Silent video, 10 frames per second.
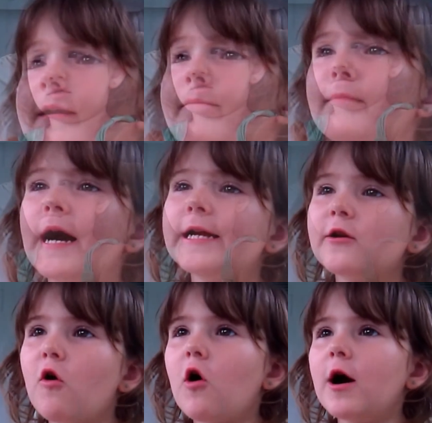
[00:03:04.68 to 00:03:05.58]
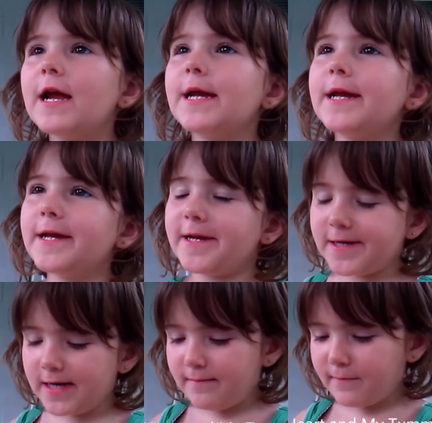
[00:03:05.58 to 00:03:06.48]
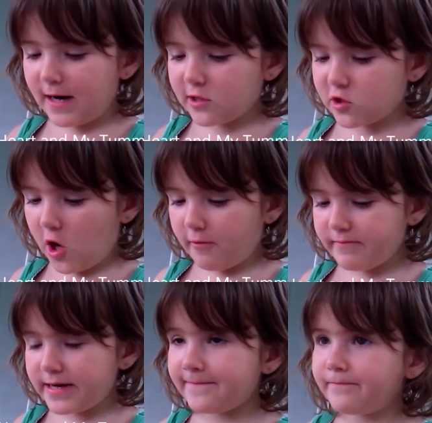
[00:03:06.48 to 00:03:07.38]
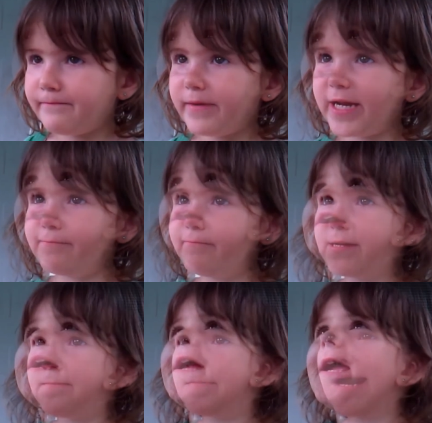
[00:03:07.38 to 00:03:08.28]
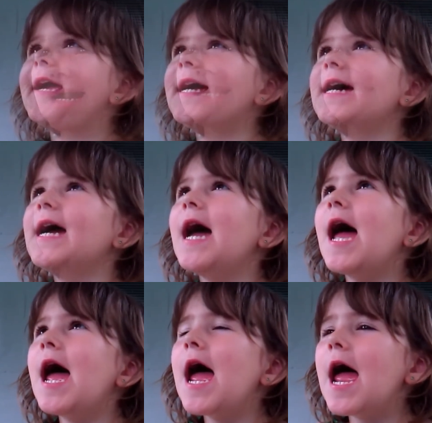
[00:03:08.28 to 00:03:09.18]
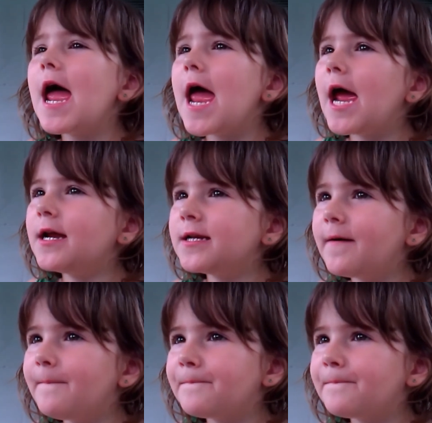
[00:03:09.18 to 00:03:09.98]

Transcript: In my heart, in my tummy, making my hand.